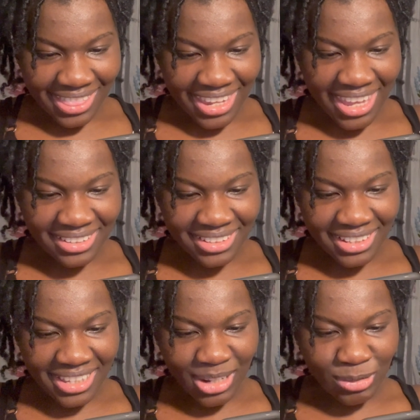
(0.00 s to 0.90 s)
Here's the
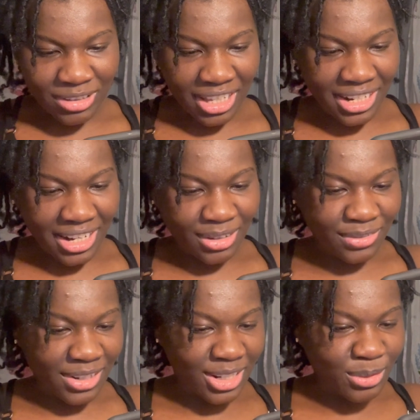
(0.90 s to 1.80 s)
thing, we started
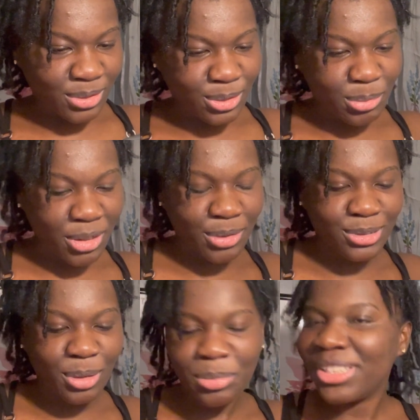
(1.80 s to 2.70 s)
having, it was cool, but it was
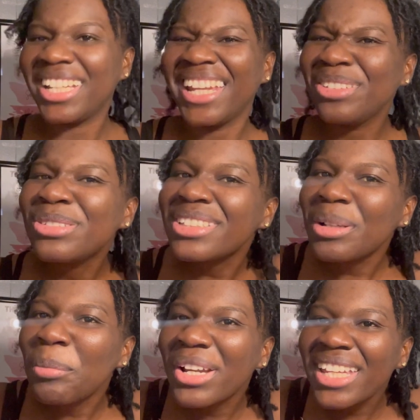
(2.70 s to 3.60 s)
all pretend. Like, you see
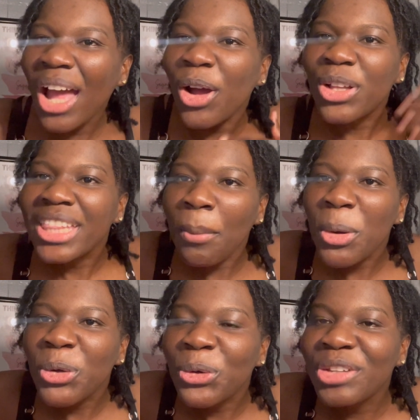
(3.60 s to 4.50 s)
somebody, a number
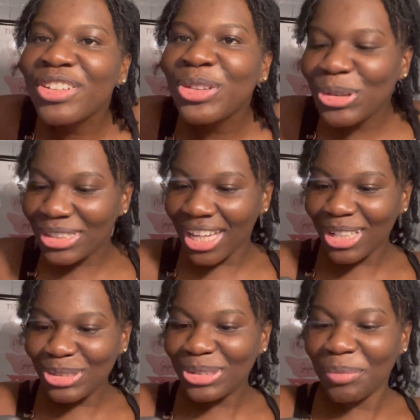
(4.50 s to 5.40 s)
you don't even know,
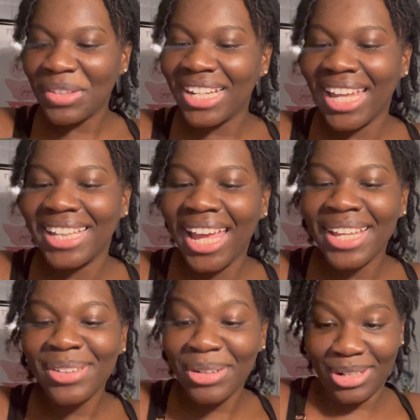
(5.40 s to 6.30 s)
text you something like that,
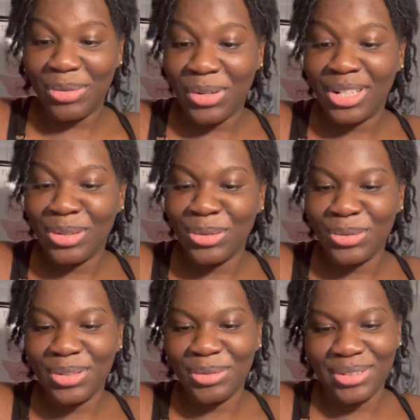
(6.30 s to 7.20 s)
you're gonna wanna know
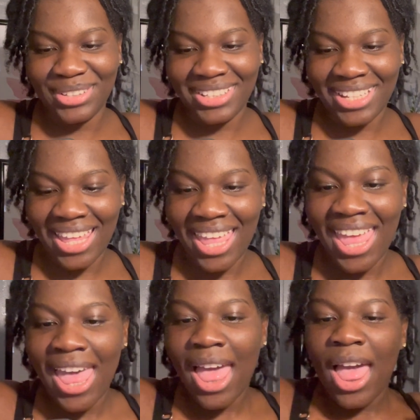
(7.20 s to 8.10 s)
who it was.
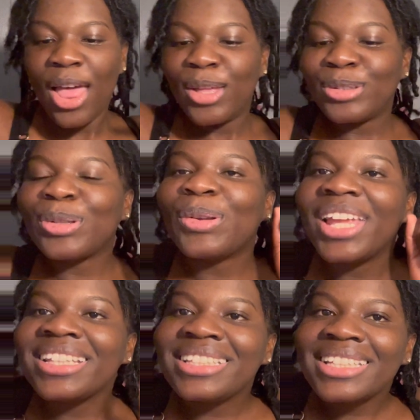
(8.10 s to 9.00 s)
So
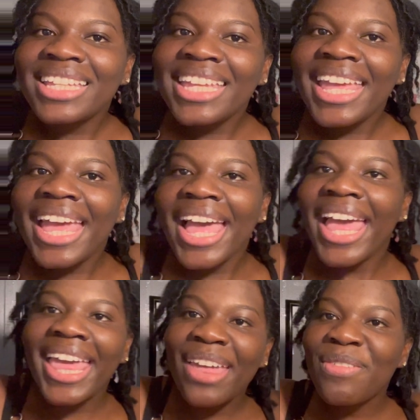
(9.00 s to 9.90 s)
let's see
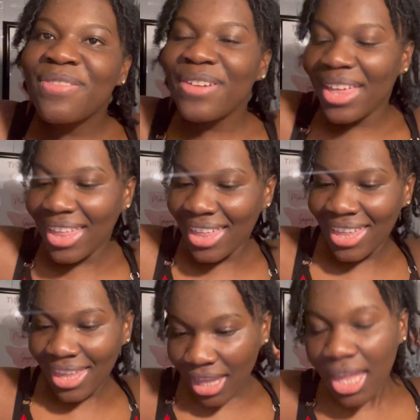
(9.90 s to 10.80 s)
if
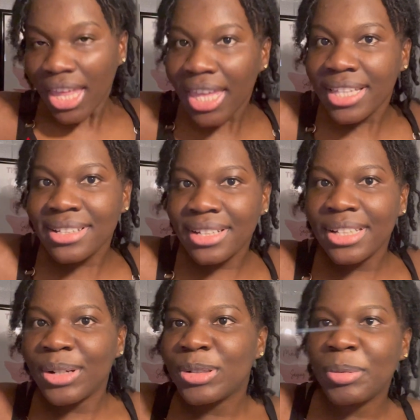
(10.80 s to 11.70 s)
he's
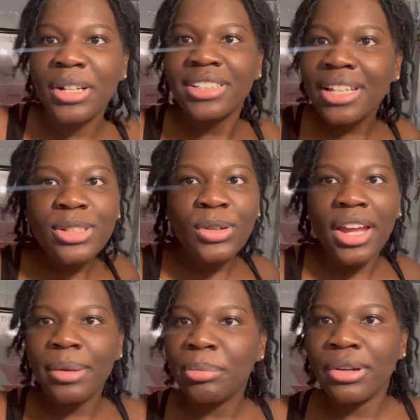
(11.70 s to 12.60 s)
gonna respond, because I tried
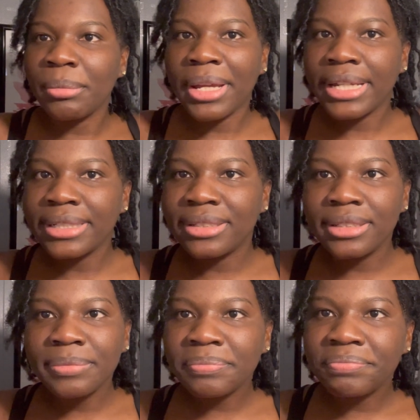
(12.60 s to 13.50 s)
to prank my cousin.